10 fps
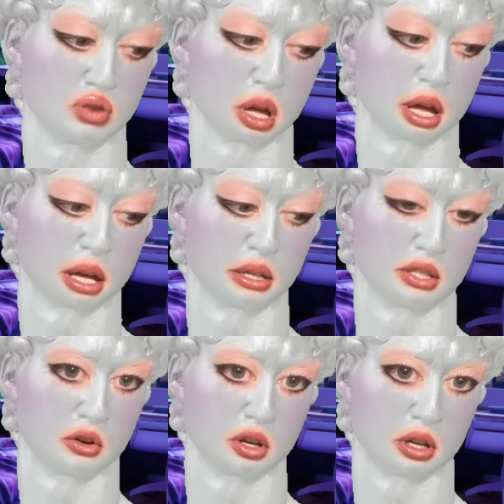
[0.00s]
hey, uh,
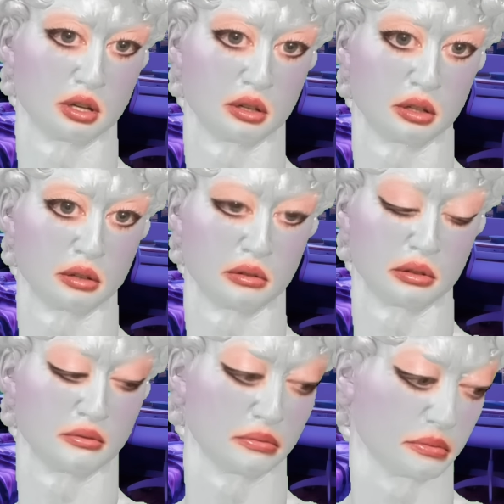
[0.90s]
sorry.
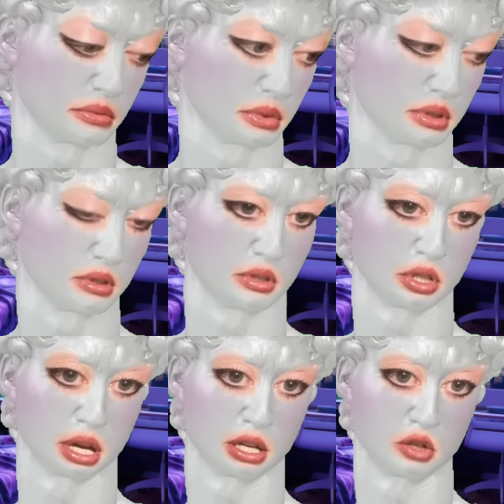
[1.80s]
Uh,
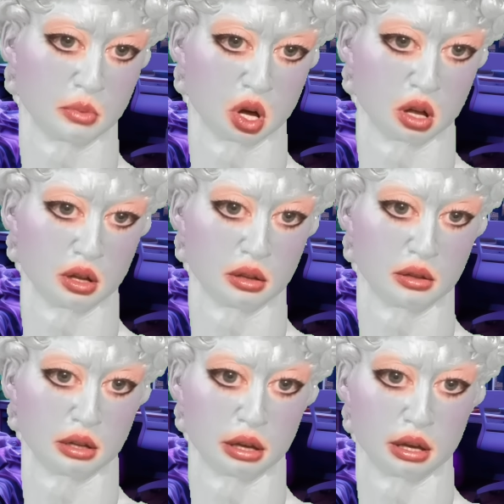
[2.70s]
hey, Jamal.
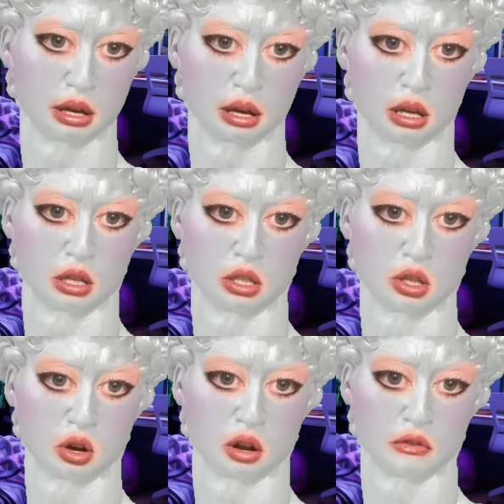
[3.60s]

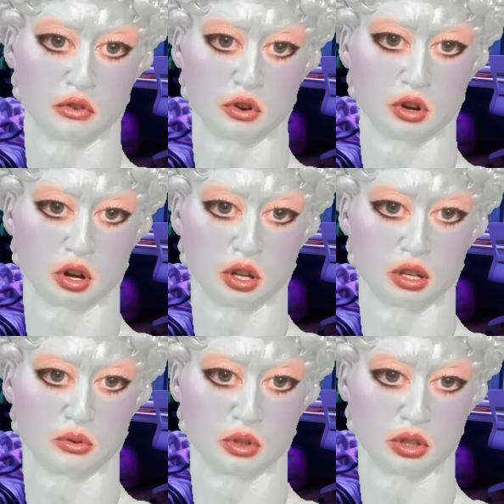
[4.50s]
Sorry for calling
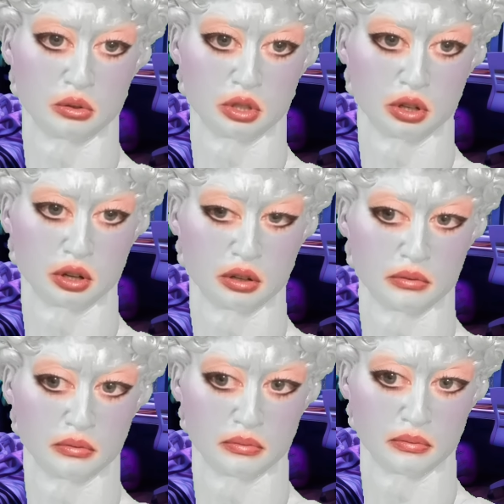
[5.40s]
you a loser
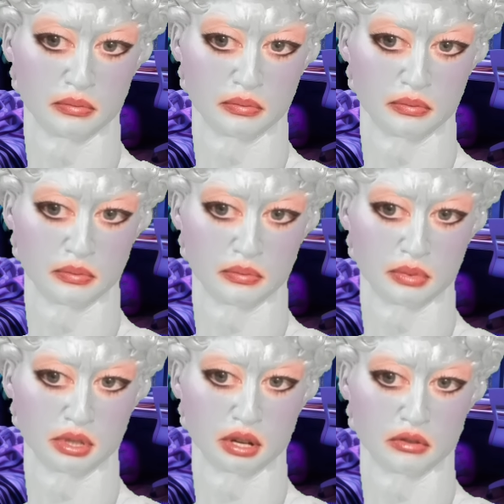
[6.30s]

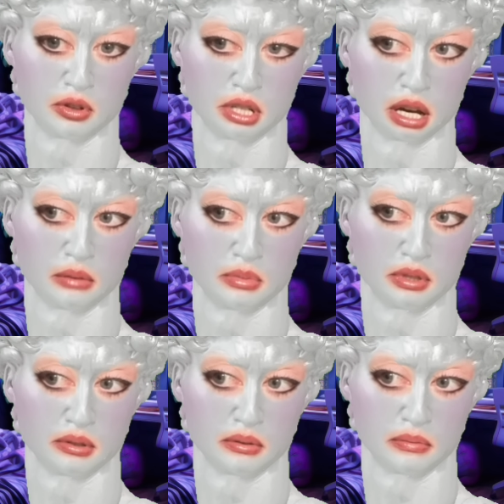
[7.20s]
several
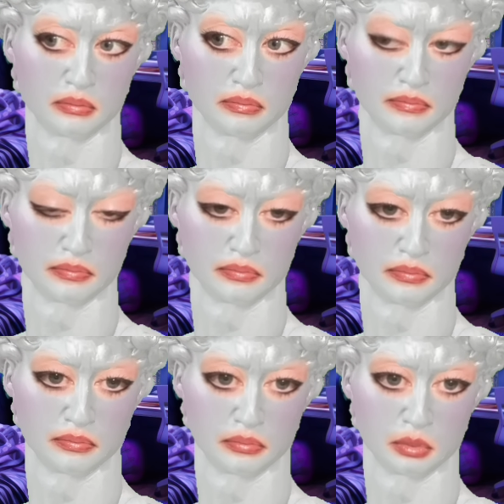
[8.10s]
times.
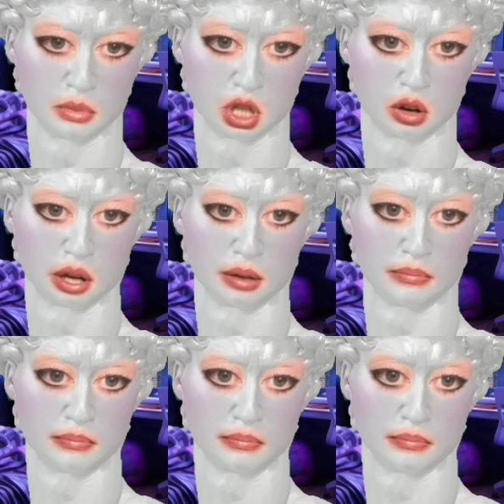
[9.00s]
Sorry.